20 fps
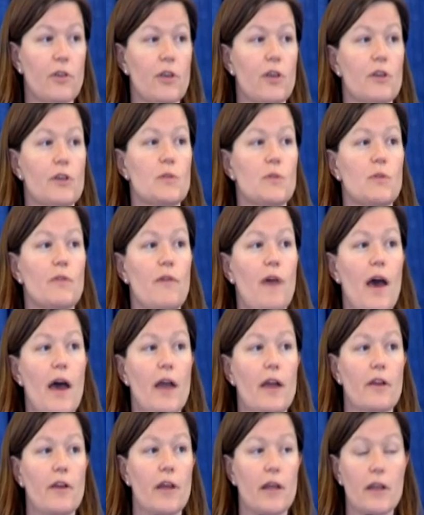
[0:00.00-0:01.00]
years we've
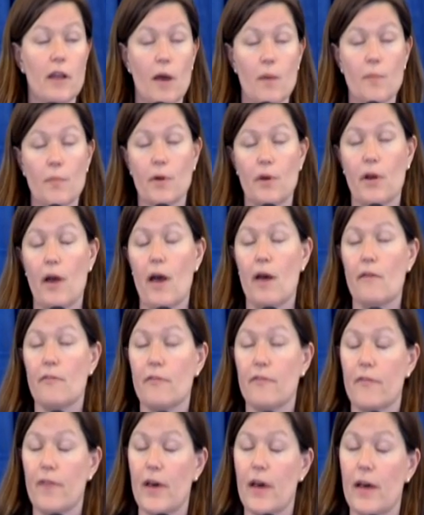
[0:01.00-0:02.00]
hired a number of
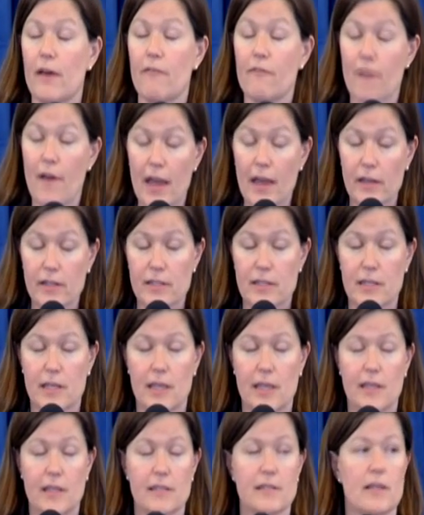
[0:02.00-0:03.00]

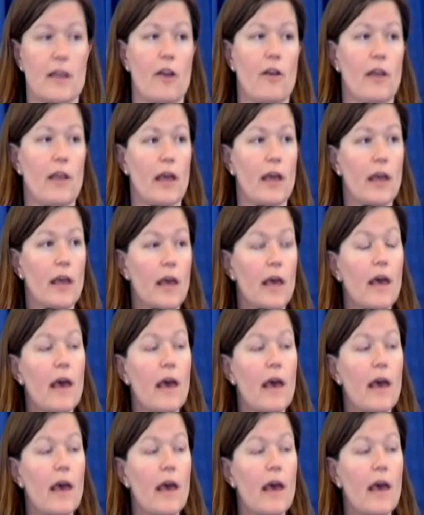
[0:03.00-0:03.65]
faculty in this area,